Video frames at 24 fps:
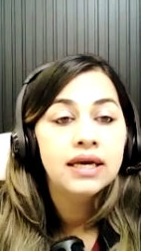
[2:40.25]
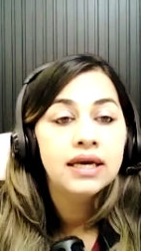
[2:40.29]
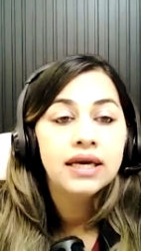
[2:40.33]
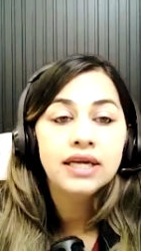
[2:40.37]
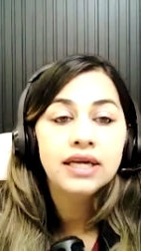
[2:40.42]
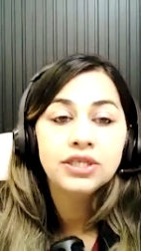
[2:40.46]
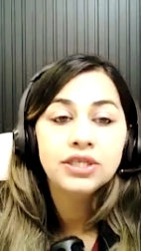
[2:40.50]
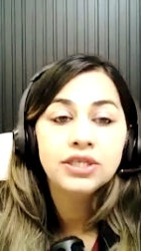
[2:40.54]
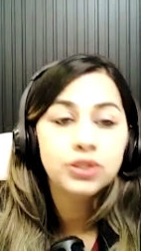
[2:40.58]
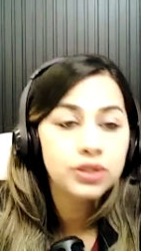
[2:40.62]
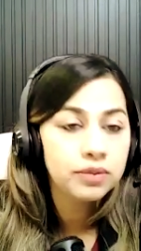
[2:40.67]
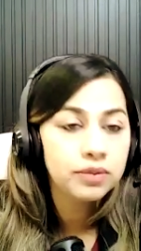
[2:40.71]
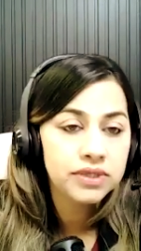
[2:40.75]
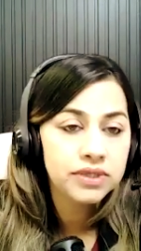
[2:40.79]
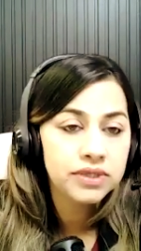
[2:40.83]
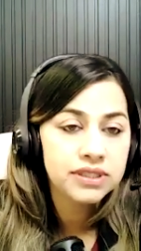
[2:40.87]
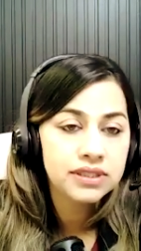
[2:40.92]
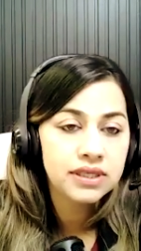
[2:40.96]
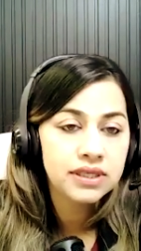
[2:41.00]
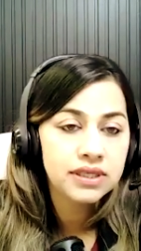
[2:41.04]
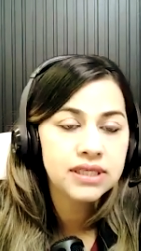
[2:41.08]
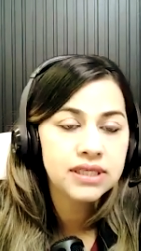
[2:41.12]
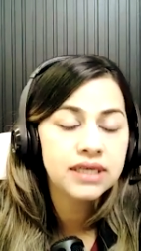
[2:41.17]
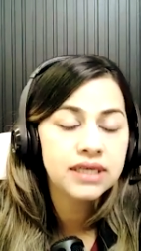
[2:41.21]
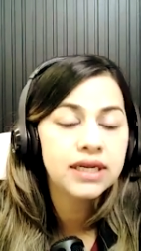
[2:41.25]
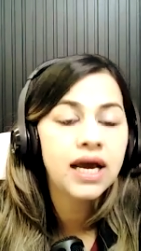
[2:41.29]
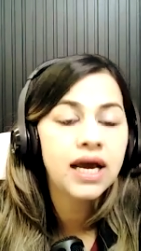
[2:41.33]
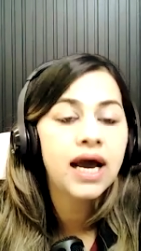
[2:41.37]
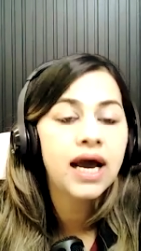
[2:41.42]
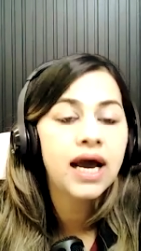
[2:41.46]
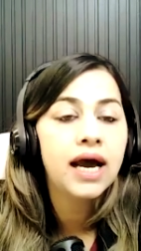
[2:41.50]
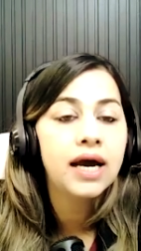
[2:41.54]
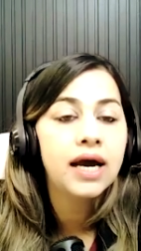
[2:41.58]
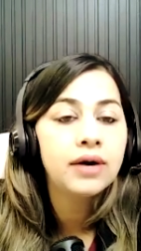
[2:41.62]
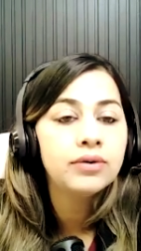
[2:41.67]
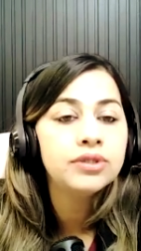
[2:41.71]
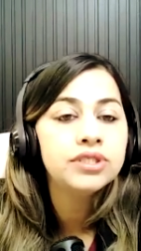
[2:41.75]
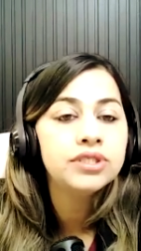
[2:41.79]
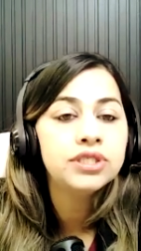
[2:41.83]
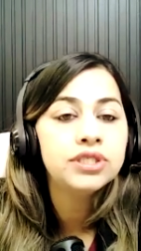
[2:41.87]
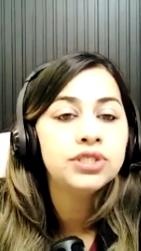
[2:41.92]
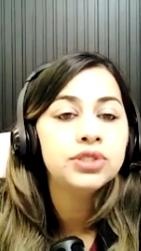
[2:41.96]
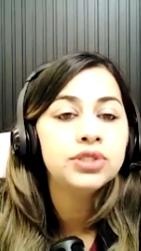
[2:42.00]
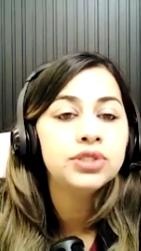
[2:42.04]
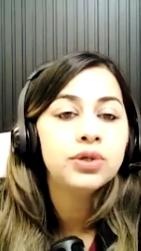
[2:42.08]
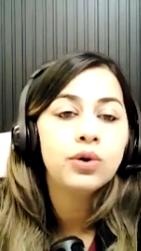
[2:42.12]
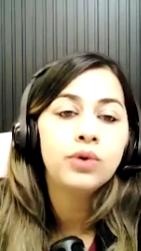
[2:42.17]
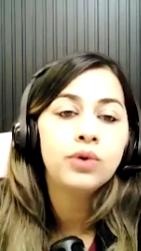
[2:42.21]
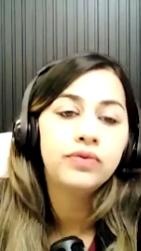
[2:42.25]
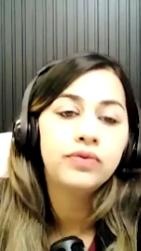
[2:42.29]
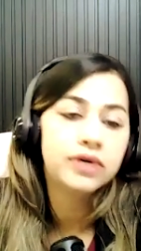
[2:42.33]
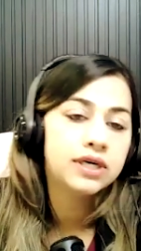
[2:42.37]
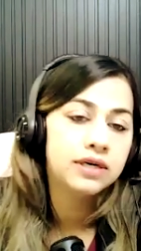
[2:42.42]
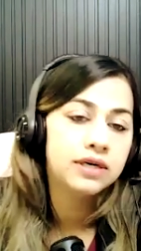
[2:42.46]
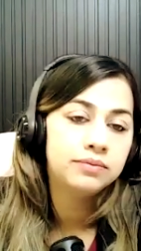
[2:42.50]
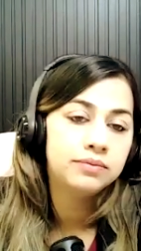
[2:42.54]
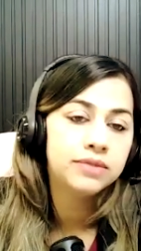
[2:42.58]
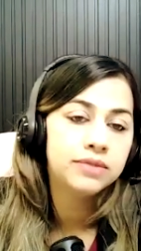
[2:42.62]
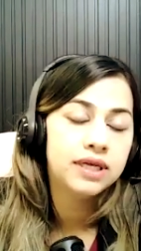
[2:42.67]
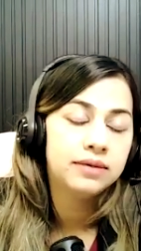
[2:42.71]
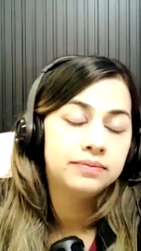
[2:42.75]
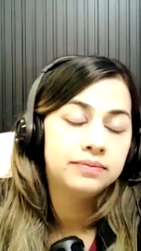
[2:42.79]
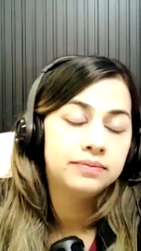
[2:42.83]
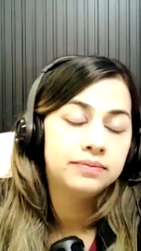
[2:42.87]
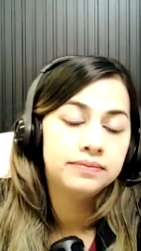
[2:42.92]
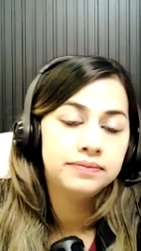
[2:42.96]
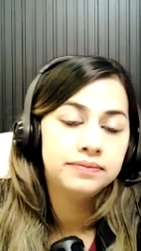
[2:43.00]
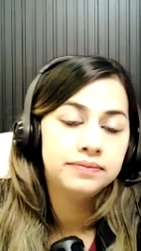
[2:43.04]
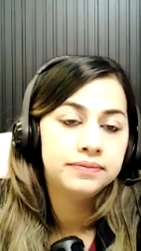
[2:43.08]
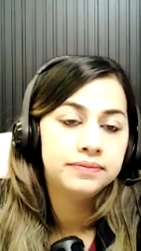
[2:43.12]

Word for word: into the business, and how did you overcome them?